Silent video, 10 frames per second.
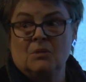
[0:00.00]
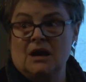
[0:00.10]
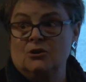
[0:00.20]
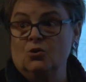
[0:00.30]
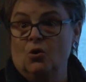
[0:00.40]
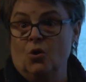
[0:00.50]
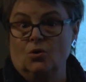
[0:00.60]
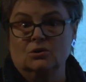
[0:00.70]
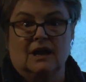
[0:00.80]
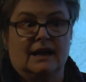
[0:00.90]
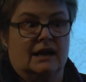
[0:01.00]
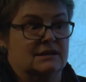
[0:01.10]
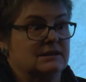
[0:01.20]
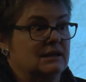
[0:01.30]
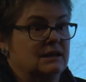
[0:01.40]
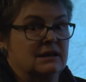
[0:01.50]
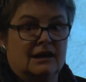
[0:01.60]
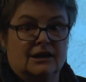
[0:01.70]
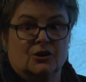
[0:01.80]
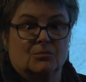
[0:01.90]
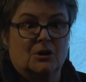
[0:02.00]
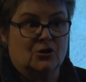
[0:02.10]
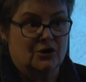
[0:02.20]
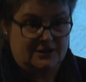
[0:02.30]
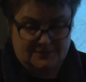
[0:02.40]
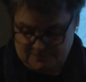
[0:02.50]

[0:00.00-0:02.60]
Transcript: men who hold land and are married.